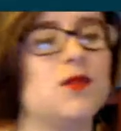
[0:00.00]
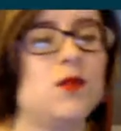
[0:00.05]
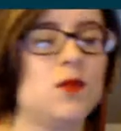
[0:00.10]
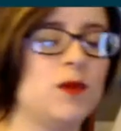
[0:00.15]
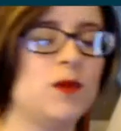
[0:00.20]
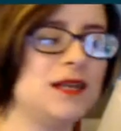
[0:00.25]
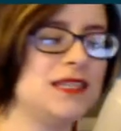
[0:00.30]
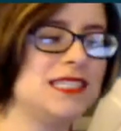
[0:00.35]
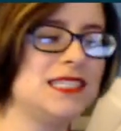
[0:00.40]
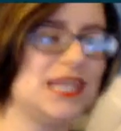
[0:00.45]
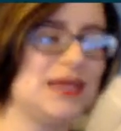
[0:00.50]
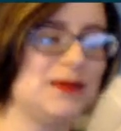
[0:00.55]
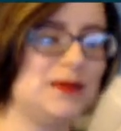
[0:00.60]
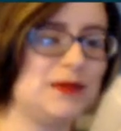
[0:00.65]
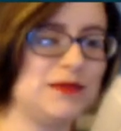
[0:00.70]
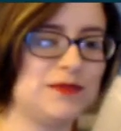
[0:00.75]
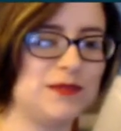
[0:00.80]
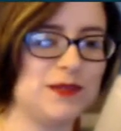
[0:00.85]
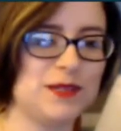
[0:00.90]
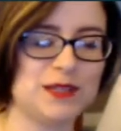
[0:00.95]
One type
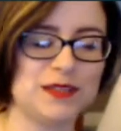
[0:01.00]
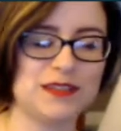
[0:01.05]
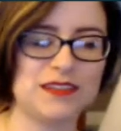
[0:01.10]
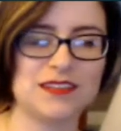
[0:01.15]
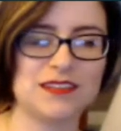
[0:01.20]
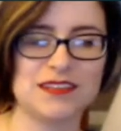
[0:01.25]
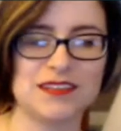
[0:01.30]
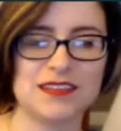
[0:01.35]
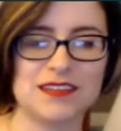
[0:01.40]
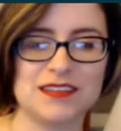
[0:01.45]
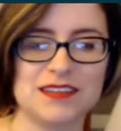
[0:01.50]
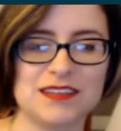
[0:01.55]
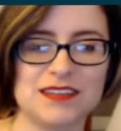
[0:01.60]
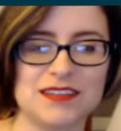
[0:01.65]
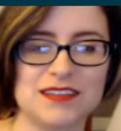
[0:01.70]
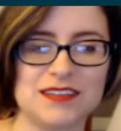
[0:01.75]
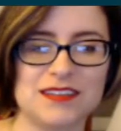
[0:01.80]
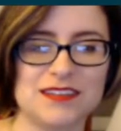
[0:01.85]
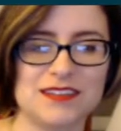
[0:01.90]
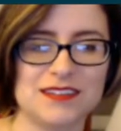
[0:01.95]
of food.
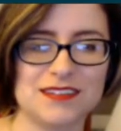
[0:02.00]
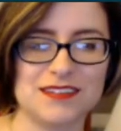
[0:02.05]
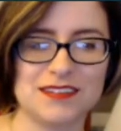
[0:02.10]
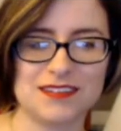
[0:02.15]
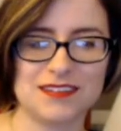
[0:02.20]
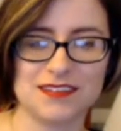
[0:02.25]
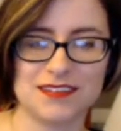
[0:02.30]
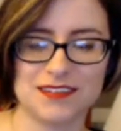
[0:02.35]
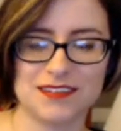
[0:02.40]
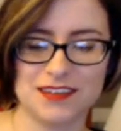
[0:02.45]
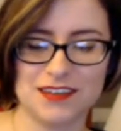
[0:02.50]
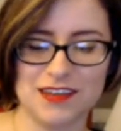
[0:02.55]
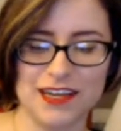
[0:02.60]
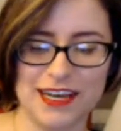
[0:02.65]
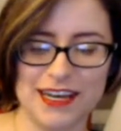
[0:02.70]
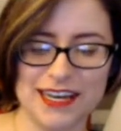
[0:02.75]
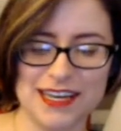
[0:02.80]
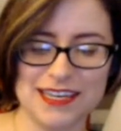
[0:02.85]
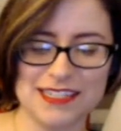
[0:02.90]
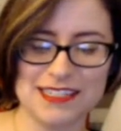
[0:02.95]

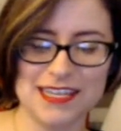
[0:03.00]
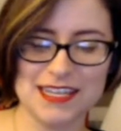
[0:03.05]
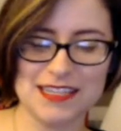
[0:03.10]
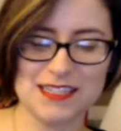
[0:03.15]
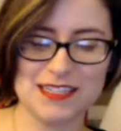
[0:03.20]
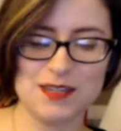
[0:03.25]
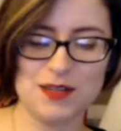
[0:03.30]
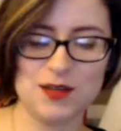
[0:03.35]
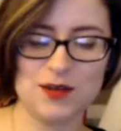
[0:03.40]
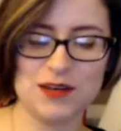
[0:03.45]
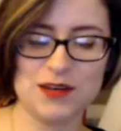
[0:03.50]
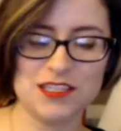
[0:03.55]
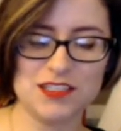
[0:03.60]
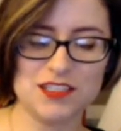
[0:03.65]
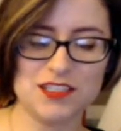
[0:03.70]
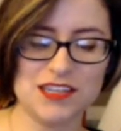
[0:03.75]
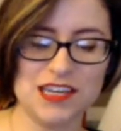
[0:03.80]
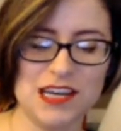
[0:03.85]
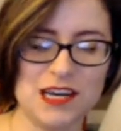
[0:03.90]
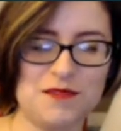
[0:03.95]
Alright, I guess that's a new
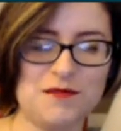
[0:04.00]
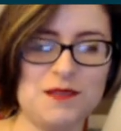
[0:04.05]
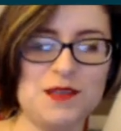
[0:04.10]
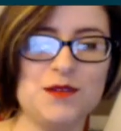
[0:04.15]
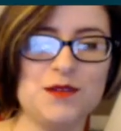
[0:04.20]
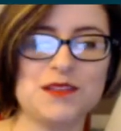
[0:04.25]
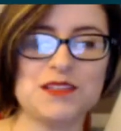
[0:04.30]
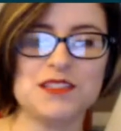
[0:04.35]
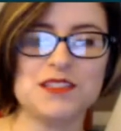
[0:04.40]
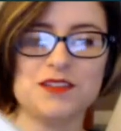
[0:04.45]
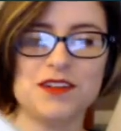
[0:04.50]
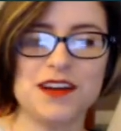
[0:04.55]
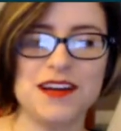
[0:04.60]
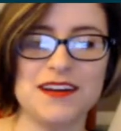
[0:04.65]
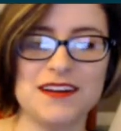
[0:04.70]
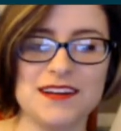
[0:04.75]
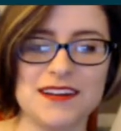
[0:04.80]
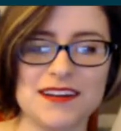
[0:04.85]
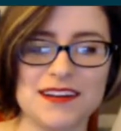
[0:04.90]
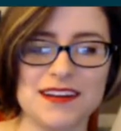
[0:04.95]
question now. If you were
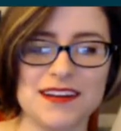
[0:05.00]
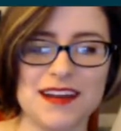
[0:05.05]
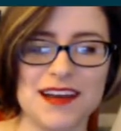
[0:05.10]
stranded on an